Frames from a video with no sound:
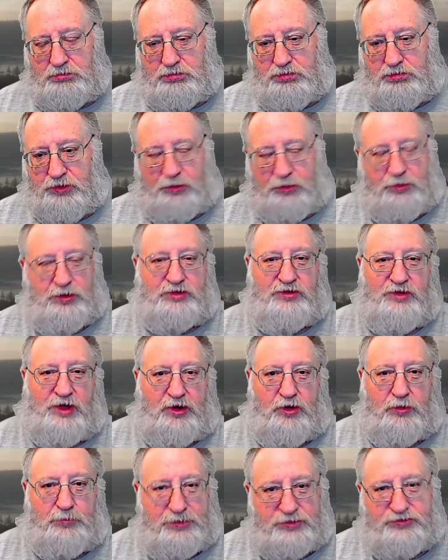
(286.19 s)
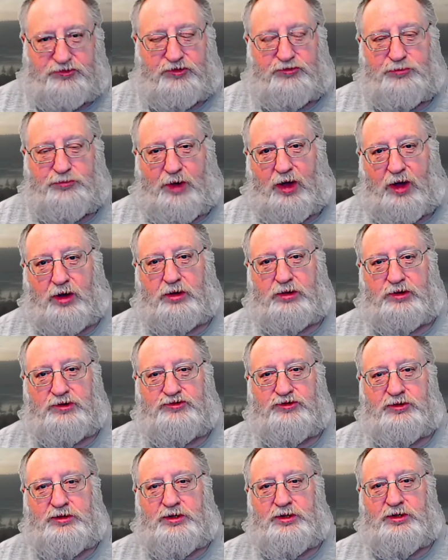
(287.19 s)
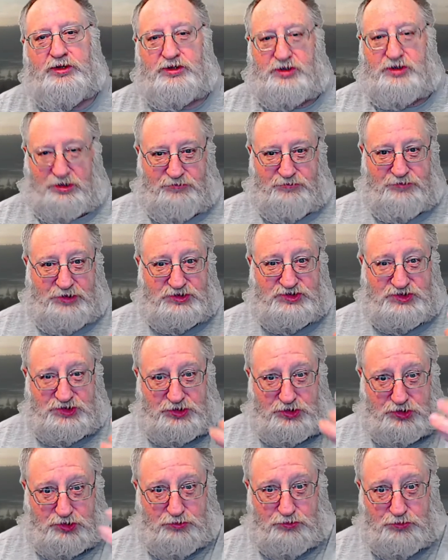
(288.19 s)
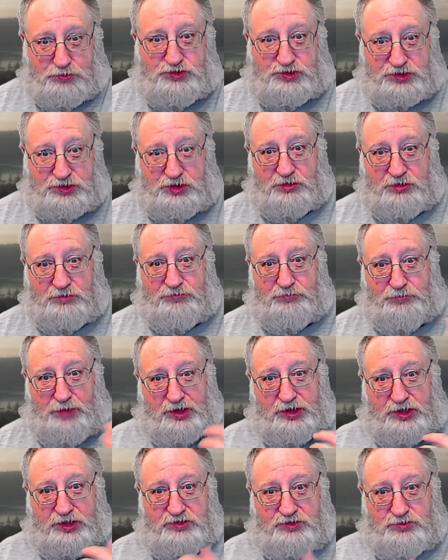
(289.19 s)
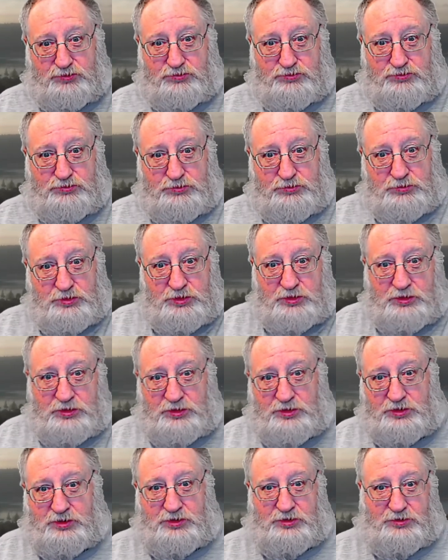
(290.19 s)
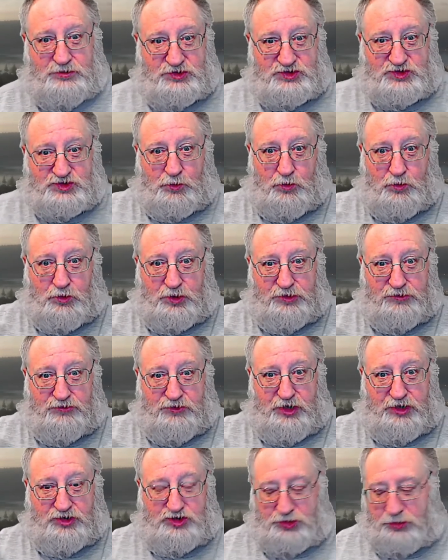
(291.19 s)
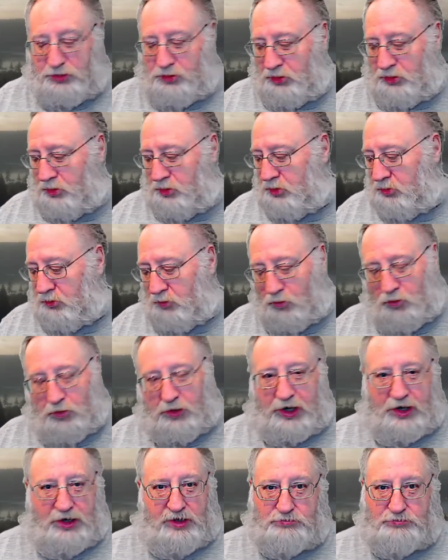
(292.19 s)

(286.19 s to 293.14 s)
their entire business model is convincing you to give money to this organization or a